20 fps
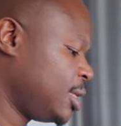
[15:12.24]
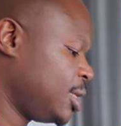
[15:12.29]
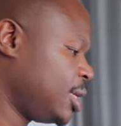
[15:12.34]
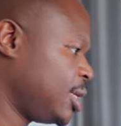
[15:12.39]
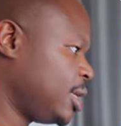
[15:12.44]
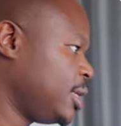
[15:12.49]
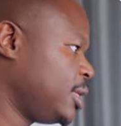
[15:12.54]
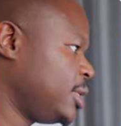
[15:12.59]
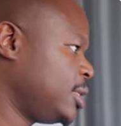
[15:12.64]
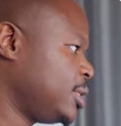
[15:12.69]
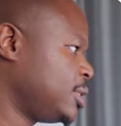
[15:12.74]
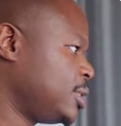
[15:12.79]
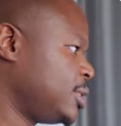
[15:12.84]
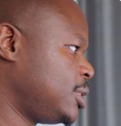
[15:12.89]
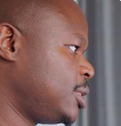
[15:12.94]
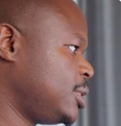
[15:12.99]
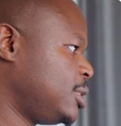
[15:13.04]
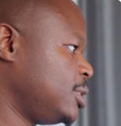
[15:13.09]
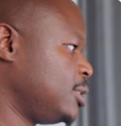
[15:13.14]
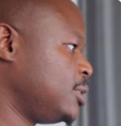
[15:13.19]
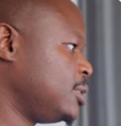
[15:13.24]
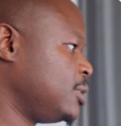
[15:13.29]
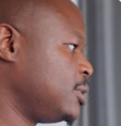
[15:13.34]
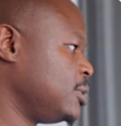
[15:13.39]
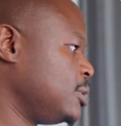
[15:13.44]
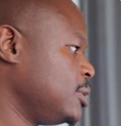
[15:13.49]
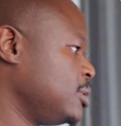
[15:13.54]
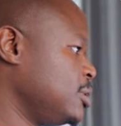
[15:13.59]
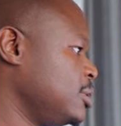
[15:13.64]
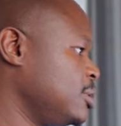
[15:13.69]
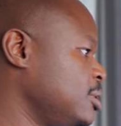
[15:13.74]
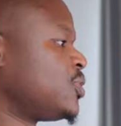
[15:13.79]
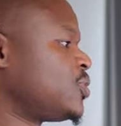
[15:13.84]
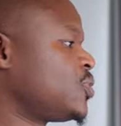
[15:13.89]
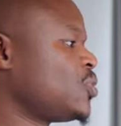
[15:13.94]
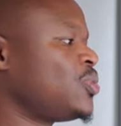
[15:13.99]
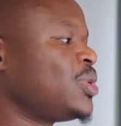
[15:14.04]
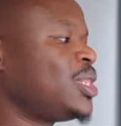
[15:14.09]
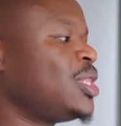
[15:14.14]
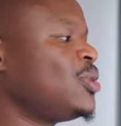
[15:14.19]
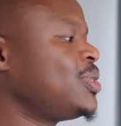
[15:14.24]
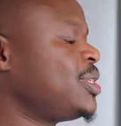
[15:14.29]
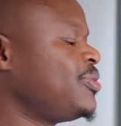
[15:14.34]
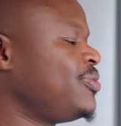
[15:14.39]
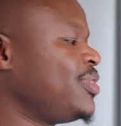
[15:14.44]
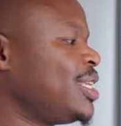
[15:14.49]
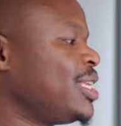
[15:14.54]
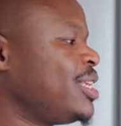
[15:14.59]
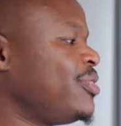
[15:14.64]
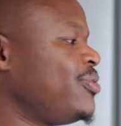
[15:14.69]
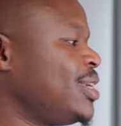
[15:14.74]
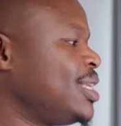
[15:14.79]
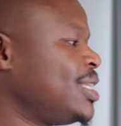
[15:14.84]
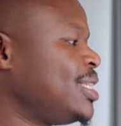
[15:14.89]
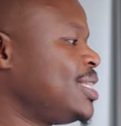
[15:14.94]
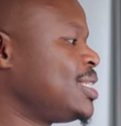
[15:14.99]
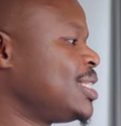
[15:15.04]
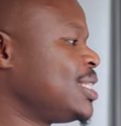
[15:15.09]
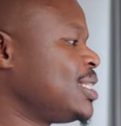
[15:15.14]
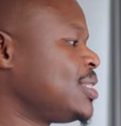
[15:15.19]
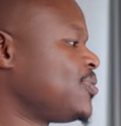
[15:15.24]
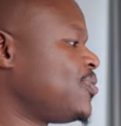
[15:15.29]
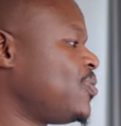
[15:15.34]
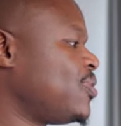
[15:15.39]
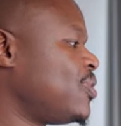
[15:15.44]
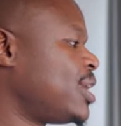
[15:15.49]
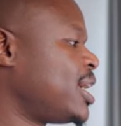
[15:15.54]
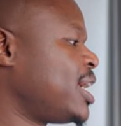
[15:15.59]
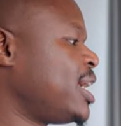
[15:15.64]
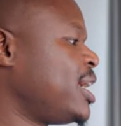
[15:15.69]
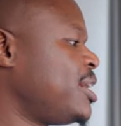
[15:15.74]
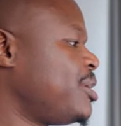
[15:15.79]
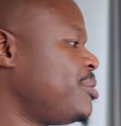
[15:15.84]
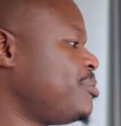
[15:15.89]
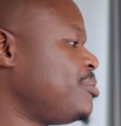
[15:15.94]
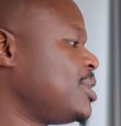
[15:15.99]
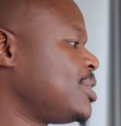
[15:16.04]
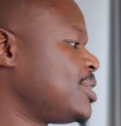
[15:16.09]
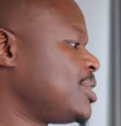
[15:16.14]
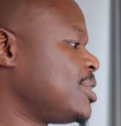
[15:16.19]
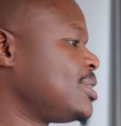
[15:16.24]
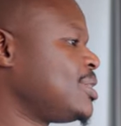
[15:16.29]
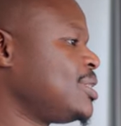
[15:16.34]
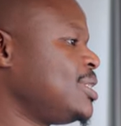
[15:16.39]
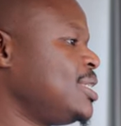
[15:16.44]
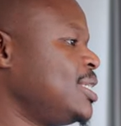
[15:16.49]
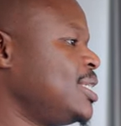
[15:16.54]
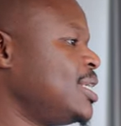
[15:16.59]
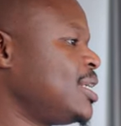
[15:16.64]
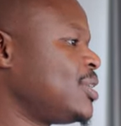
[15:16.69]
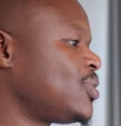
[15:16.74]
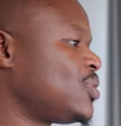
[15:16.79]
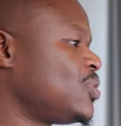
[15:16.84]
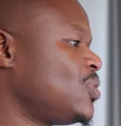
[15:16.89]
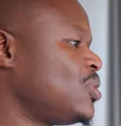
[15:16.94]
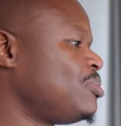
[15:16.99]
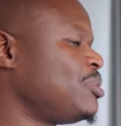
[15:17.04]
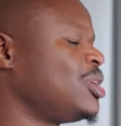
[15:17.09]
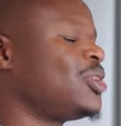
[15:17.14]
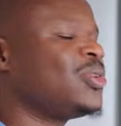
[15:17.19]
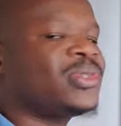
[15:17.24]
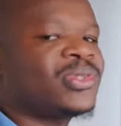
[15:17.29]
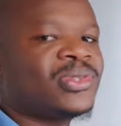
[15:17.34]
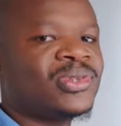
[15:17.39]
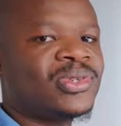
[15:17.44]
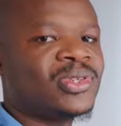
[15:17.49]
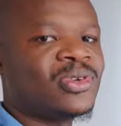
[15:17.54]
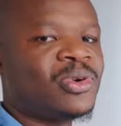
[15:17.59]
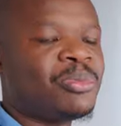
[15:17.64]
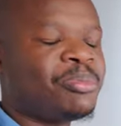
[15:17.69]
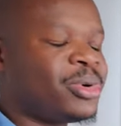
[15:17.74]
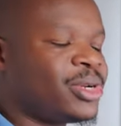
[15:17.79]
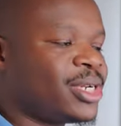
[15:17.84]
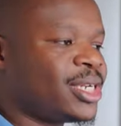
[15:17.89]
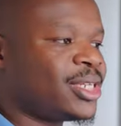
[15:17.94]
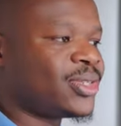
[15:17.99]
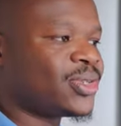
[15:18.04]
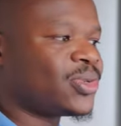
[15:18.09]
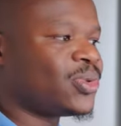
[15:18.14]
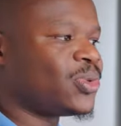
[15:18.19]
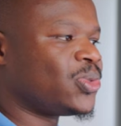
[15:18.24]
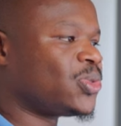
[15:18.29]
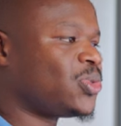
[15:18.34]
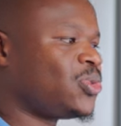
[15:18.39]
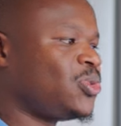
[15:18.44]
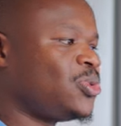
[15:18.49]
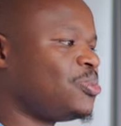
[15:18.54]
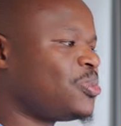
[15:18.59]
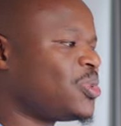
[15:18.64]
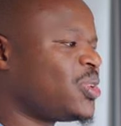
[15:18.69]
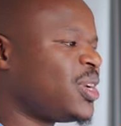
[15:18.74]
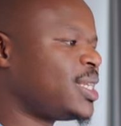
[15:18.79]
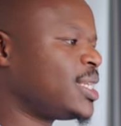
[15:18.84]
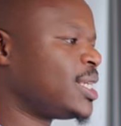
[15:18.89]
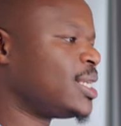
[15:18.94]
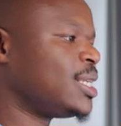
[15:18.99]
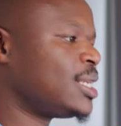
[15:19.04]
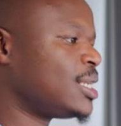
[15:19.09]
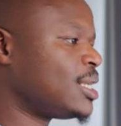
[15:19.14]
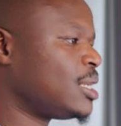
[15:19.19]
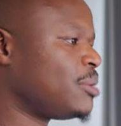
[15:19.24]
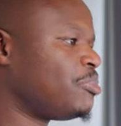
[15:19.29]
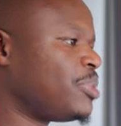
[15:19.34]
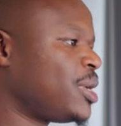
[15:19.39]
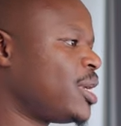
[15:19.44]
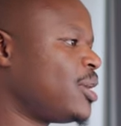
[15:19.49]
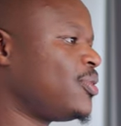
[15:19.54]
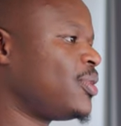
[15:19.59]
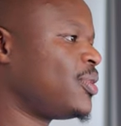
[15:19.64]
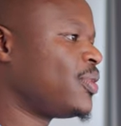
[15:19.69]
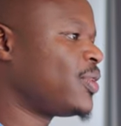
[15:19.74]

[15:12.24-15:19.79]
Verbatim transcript: eighty. So without even giving details for RAM, S S D and so on, because those components consume quite a little power,